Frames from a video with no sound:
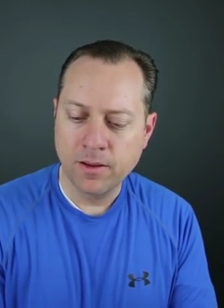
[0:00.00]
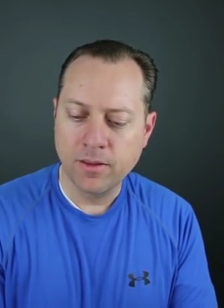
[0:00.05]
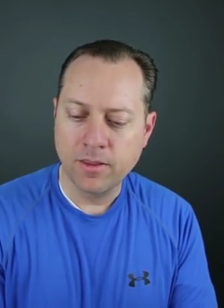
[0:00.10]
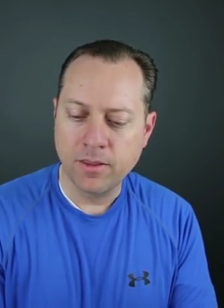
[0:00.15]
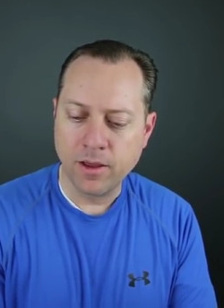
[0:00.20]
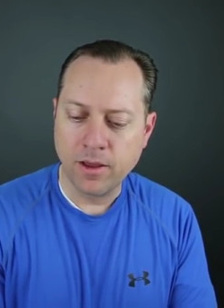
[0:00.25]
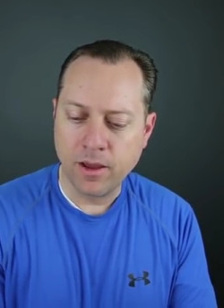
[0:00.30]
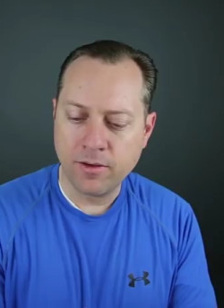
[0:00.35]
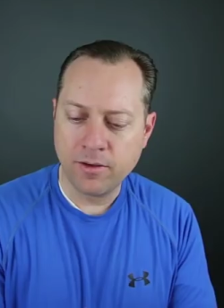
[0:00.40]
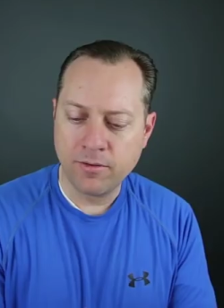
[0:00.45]

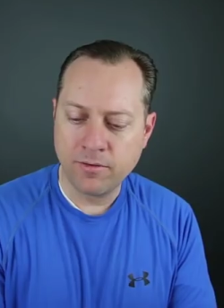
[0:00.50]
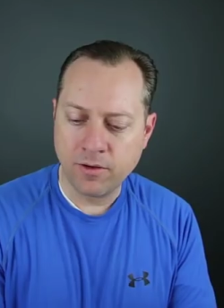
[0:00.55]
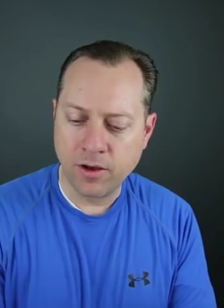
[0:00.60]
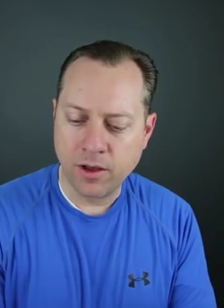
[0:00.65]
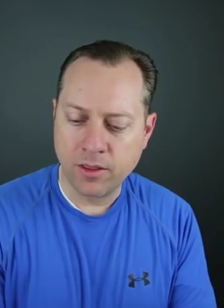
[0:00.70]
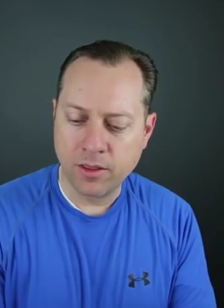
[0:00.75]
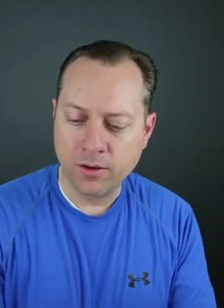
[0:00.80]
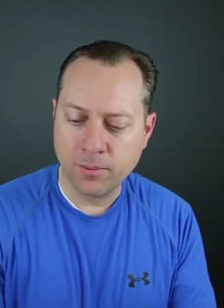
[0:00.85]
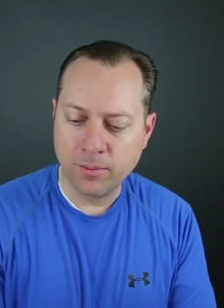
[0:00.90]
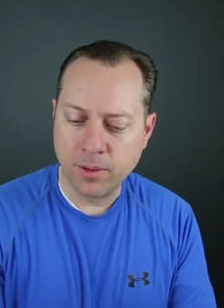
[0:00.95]
Thy
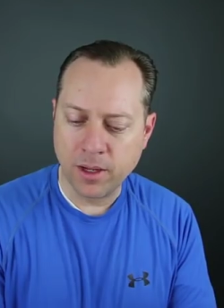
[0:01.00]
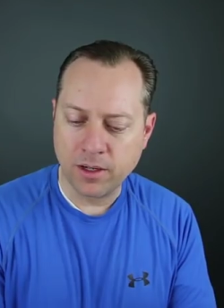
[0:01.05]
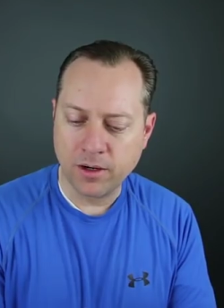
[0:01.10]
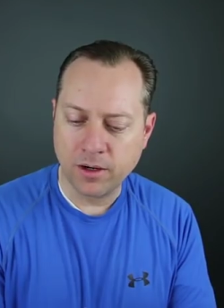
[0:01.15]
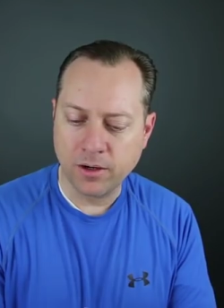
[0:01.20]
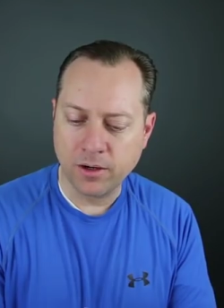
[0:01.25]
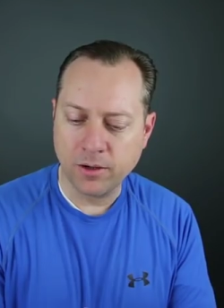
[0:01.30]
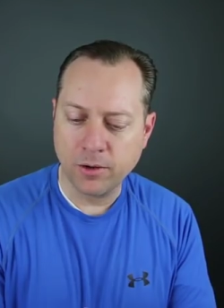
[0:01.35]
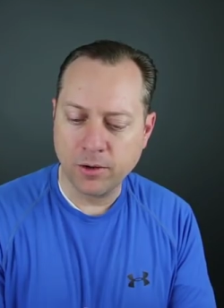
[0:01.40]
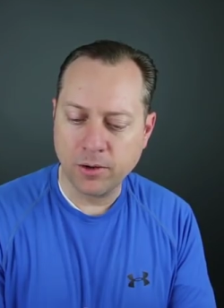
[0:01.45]
father made
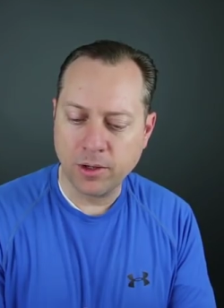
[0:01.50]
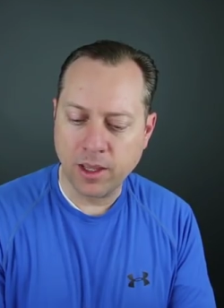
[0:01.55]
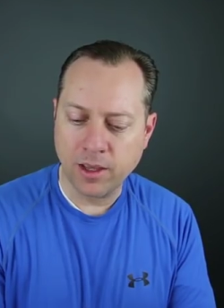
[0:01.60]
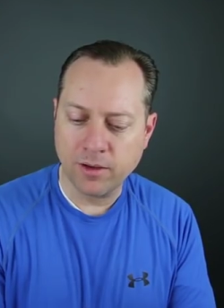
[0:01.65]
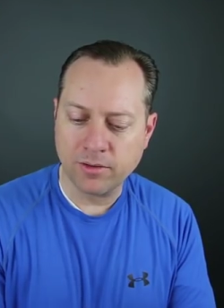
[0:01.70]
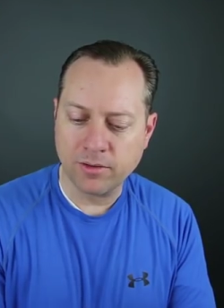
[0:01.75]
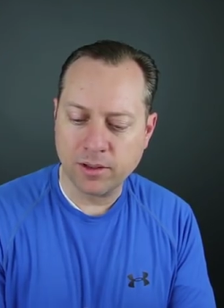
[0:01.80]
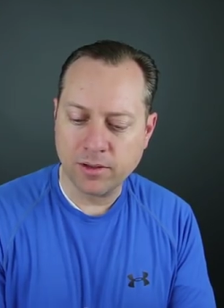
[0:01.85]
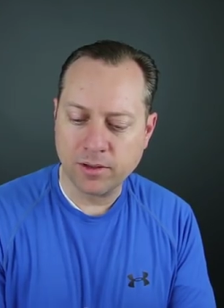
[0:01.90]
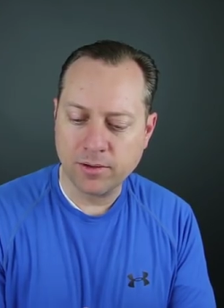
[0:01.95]
our yoke
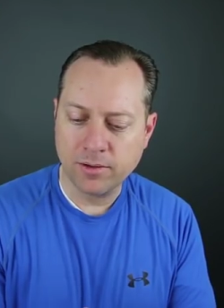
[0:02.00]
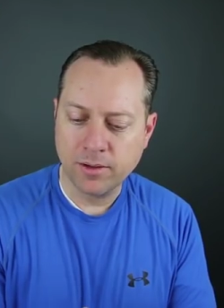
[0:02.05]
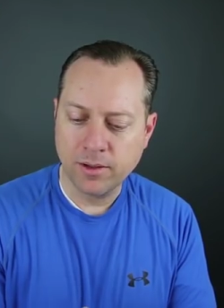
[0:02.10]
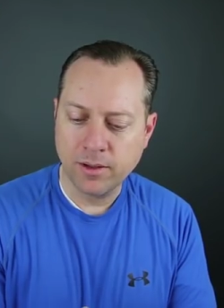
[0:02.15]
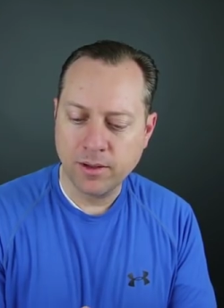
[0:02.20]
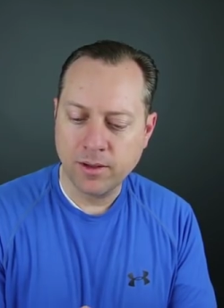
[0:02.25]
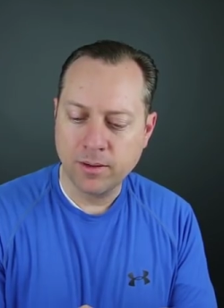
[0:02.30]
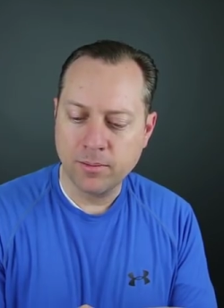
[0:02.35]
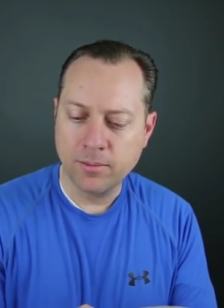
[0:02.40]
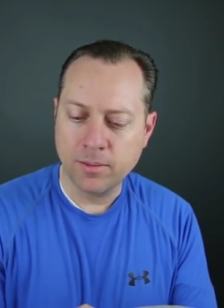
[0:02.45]
heavy,
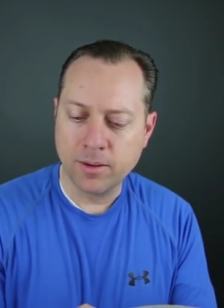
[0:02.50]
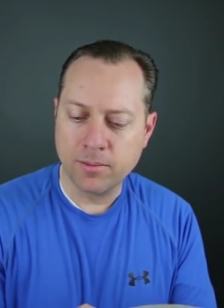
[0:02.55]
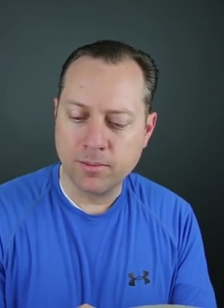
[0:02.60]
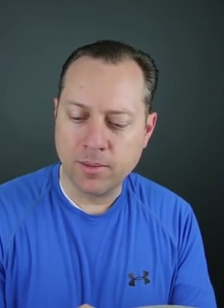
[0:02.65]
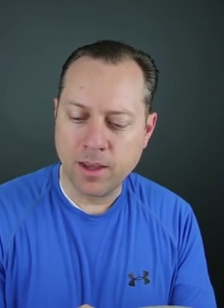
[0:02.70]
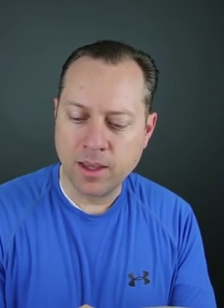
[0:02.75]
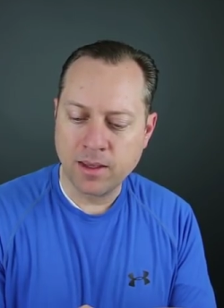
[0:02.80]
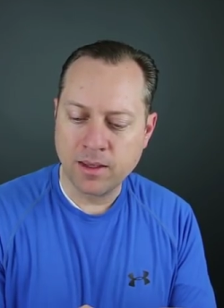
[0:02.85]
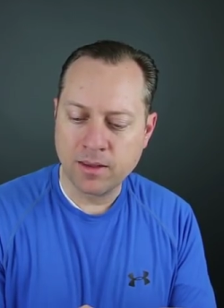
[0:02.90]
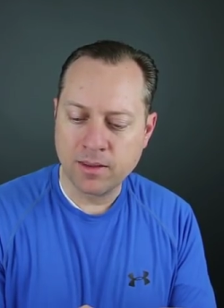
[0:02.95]
but
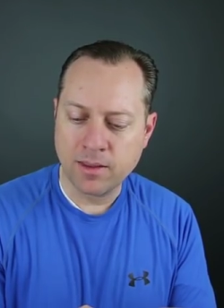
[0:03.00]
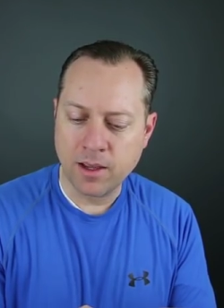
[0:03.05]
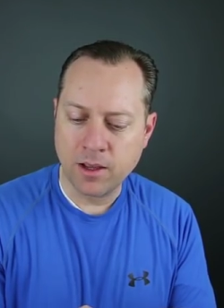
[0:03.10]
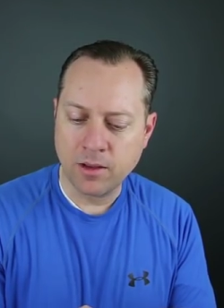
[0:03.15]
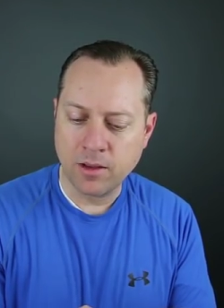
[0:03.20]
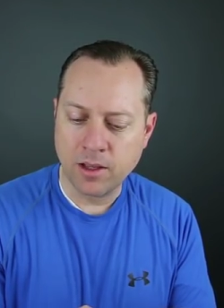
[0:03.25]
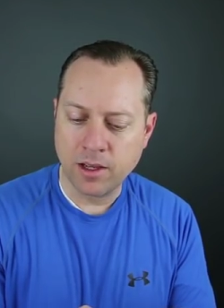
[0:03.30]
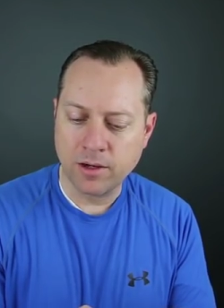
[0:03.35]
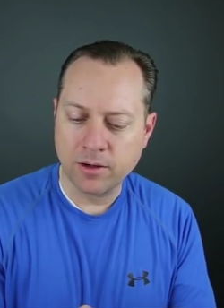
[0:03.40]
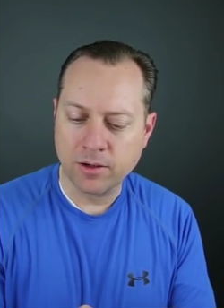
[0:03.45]
make it thou
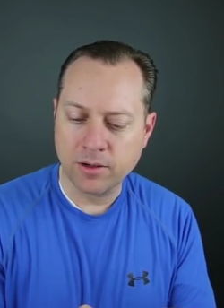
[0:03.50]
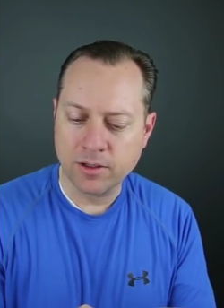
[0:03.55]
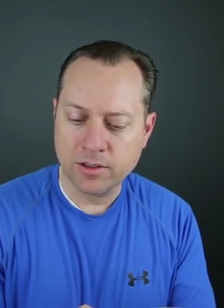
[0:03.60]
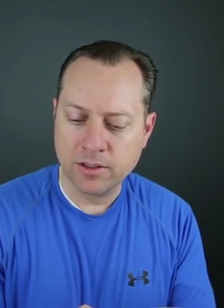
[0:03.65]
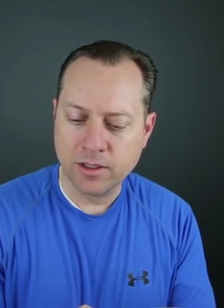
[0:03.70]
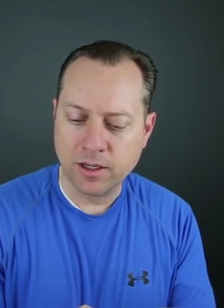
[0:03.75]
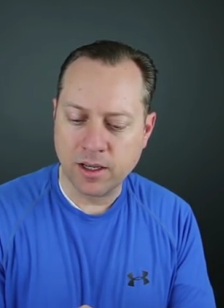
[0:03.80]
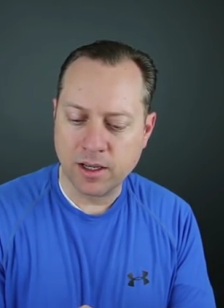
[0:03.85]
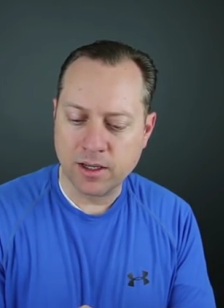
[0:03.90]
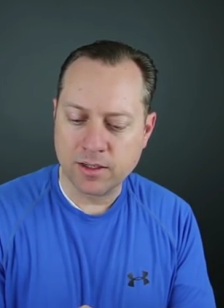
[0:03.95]
lighter
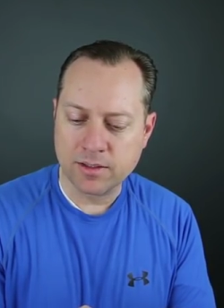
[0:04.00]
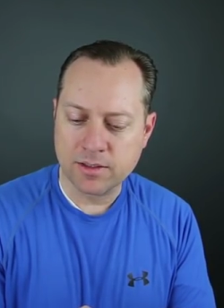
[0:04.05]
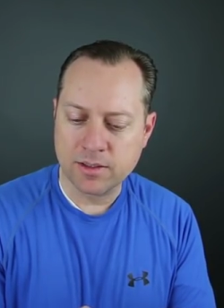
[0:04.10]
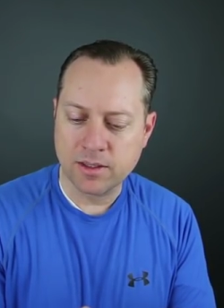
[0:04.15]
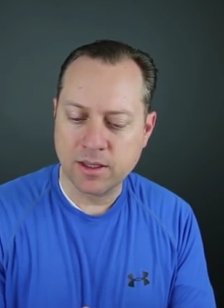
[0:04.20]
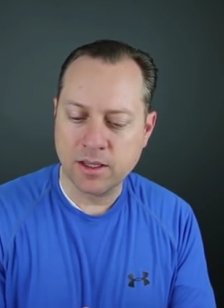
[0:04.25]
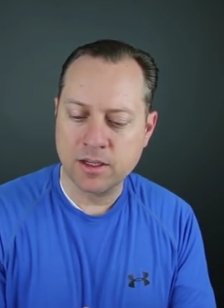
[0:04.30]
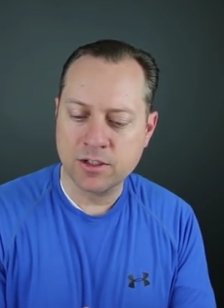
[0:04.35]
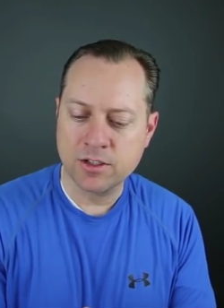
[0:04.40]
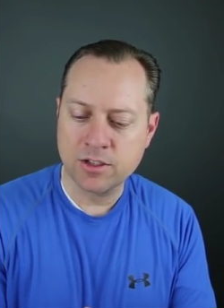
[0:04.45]
unto us.
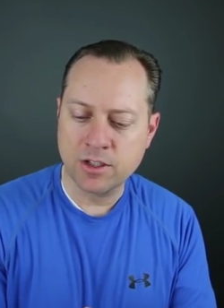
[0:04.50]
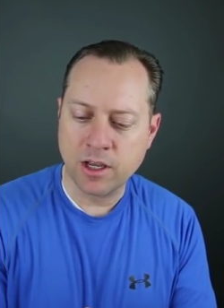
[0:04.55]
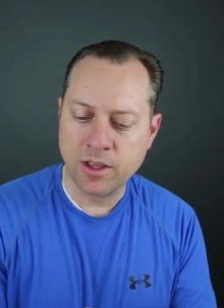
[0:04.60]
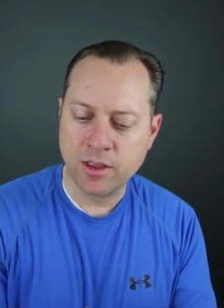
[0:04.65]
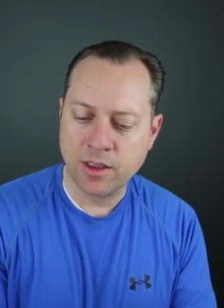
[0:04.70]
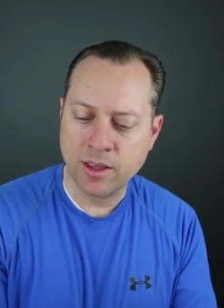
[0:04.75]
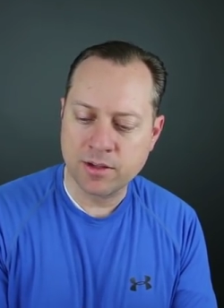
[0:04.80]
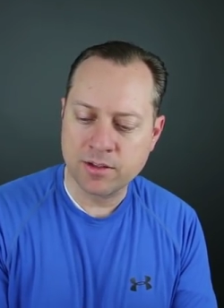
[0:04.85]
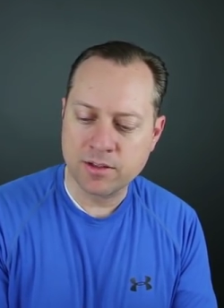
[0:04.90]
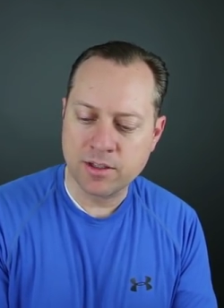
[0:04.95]
Thus shalt
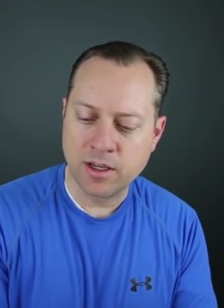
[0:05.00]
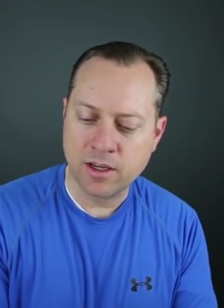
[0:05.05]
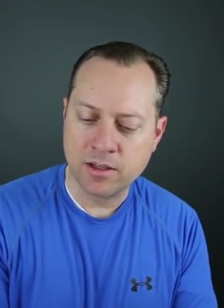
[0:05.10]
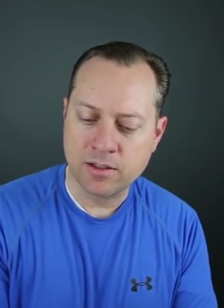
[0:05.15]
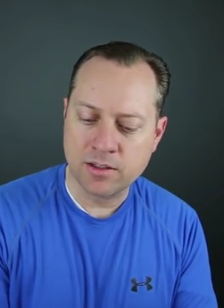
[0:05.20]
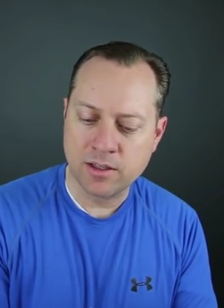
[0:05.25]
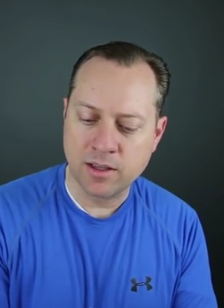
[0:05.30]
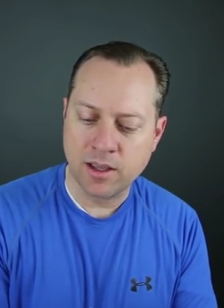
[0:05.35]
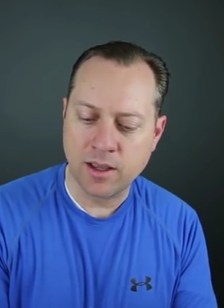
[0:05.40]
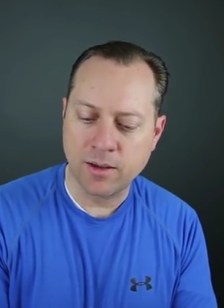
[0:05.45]
thou say
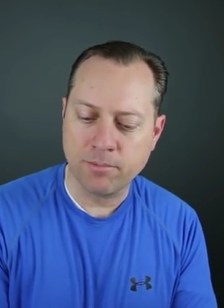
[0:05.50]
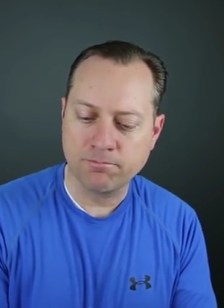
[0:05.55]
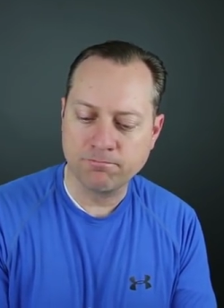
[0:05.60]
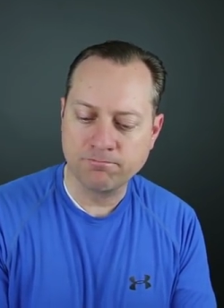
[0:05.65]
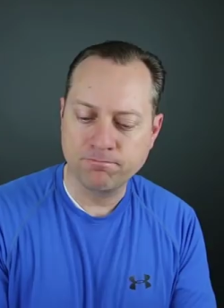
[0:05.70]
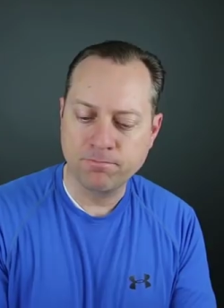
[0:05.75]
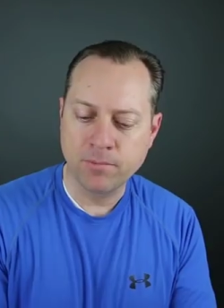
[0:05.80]
unto them,